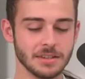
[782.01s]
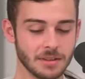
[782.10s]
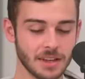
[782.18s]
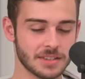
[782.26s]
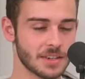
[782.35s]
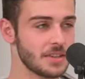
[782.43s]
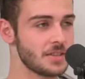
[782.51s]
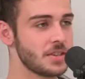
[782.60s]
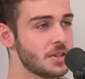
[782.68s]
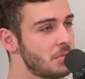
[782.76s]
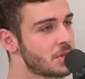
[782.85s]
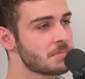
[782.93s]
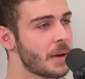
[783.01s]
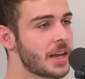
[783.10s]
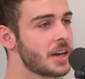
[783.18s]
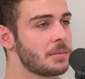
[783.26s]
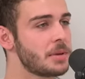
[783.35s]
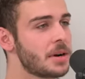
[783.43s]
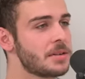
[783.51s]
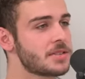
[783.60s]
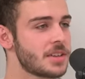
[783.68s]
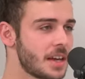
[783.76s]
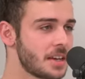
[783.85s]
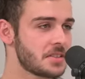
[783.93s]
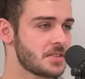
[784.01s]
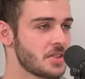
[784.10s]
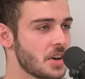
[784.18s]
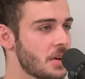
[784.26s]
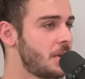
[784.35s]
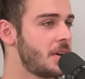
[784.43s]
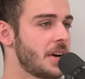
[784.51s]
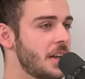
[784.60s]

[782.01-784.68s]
is with this is you just make up your own sayings as you go along